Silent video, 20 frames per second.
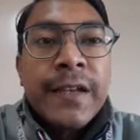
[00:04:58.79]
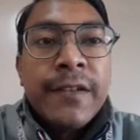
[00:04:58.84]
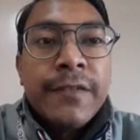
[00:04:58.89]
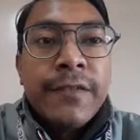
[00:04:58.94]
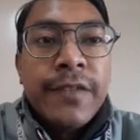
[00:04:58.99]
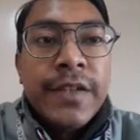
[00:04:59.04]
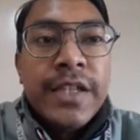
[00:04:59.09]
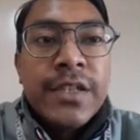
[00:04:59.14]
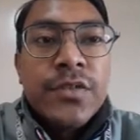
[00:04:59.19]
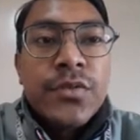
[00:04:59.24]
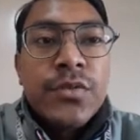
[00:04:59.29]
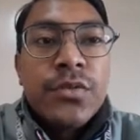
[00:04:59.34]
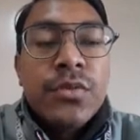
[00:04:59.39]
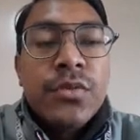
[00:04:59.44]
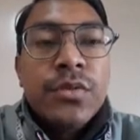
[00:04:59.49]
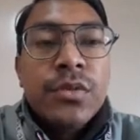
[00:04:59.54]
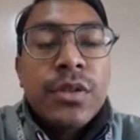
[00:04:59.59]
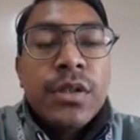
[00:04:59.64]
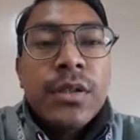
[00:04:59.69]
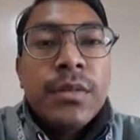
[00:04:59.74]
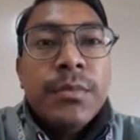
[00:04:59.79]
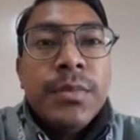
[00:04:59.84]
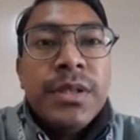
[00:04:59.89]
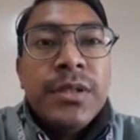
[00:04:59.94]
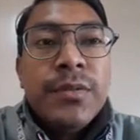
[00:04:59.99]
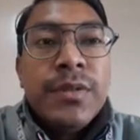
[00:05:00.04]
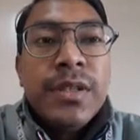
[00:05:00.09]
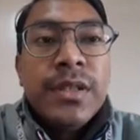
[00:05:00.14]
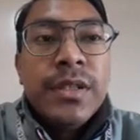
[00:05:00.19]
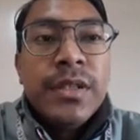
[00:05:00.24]
Phase 2
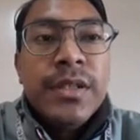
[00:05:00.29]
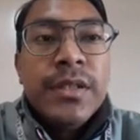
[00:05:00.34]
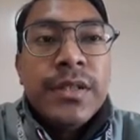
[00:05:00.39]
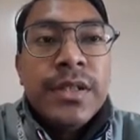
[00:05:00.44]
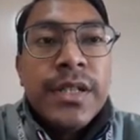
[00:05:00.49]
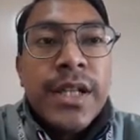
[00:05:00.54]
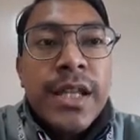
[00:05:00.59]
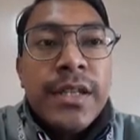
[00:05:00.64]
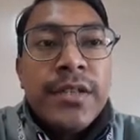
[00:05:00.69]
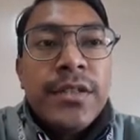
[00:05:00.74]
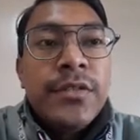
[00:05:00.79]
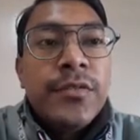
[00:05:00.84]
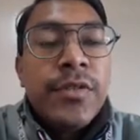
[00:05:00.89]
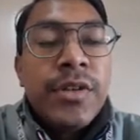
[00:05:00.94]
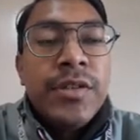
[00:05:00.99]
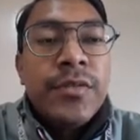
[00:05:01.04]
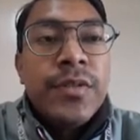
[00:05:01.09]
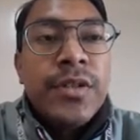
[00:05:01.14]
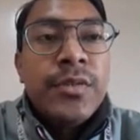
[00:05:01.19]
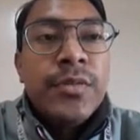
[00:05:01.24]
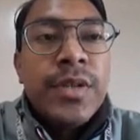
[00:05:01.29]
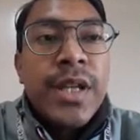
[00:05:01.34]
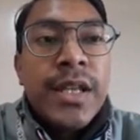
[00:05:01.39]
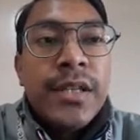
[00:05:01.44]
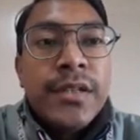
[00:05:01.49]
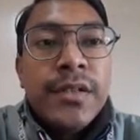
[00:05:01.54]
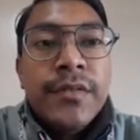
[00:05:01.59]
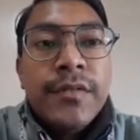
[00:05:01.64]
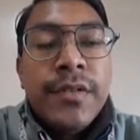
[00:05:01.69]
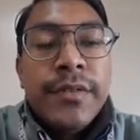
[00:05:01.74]
between the year 1921 to
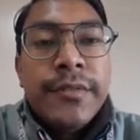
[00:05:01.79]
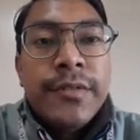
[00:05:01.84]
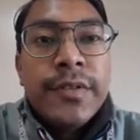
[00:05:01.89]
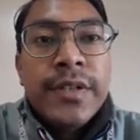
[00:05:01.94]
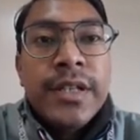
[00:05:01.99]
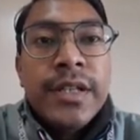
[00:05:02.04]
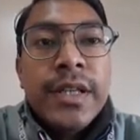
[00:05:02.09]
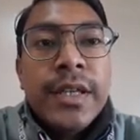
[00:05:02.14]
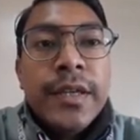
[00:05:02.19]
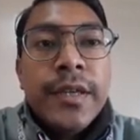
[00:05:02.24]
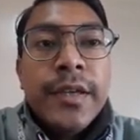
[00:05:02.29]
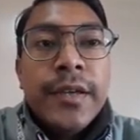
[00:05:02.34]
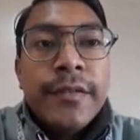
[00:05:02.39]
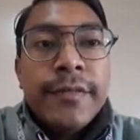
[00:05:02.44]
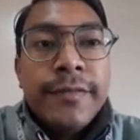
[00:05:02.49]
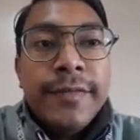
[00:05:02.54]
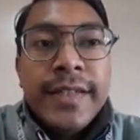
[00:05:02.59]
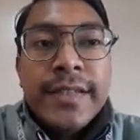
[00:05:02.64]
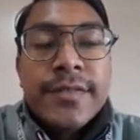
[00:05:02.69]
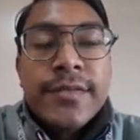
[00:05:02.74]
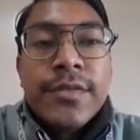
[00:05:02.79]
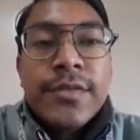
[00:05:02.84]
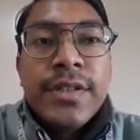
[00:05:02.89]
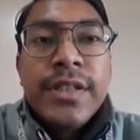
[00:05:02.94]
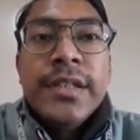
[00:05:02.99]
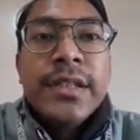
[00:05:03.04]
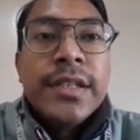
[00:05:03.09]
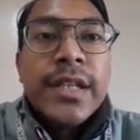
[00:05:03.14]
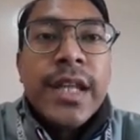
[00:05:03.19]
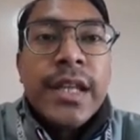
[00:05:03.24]
1951, Phase 3